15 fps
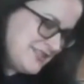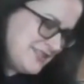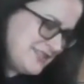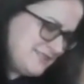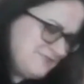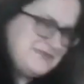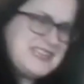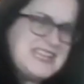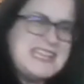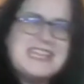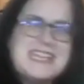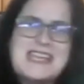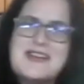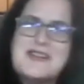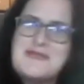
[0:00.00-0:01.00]
to
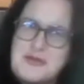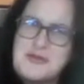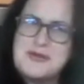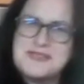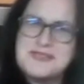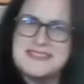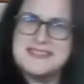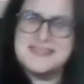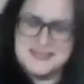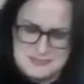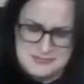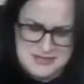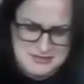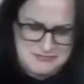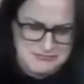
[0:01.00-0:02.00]
taking care of horses,
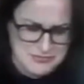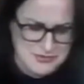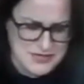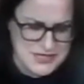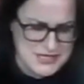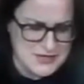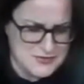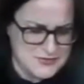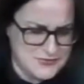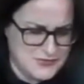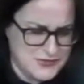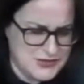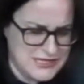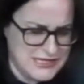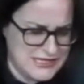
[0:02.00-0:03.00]
something pretty new
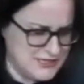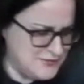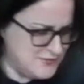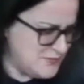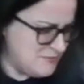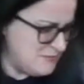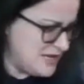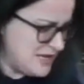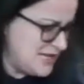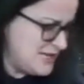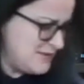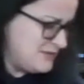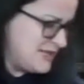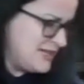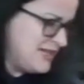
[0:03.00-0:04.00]
for a kid from
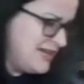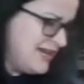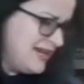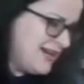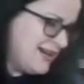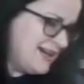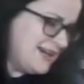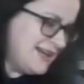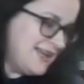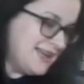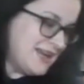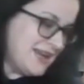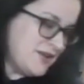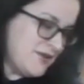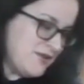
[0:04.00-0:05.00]
Miami.
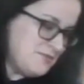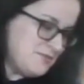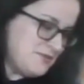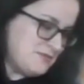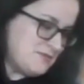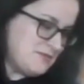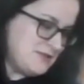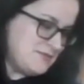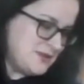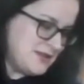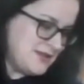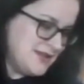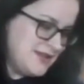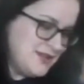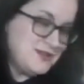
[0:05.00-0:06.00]
And I hope that
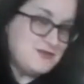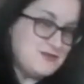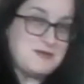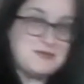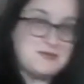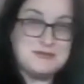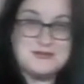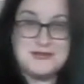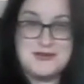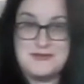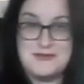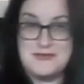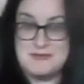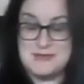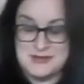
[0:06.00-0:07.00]
maybe you help him
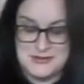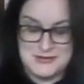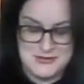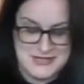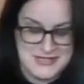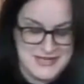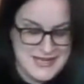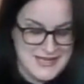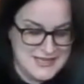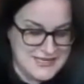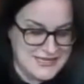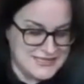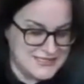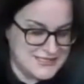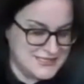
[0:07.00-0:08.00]
solve the mystery
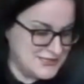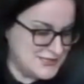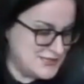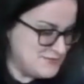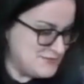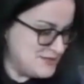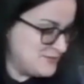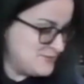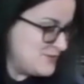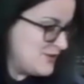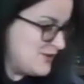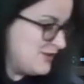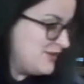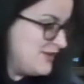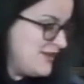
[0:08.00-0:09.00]
that he's dealing with
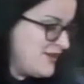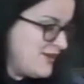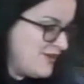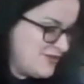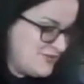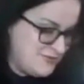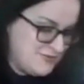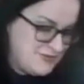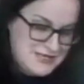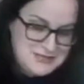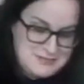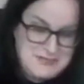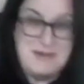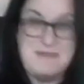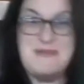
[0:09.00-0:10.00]
while on the ranch.
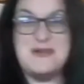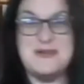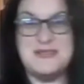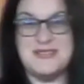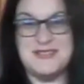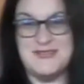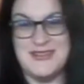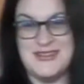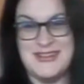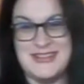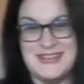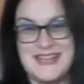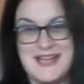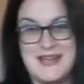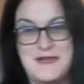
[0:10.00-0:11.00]
But most of
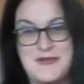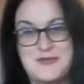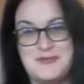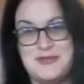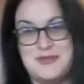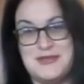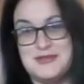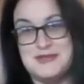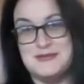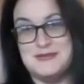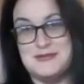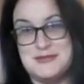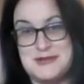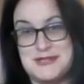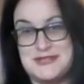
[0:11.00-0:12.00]
all, I hope that you
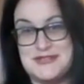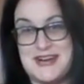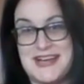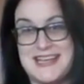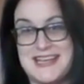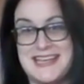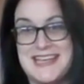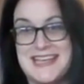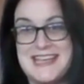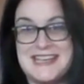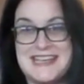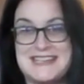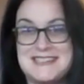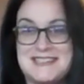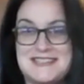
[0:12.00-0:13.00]
enjoy trying
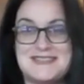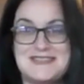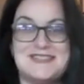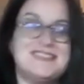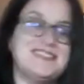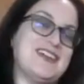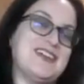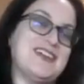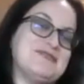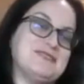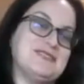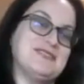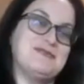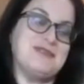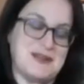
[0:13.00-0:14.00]
quesitos. I
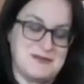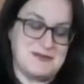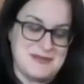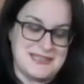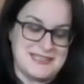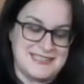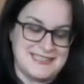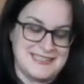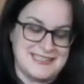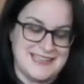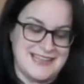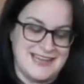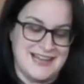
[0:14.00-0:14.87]
really recommend it.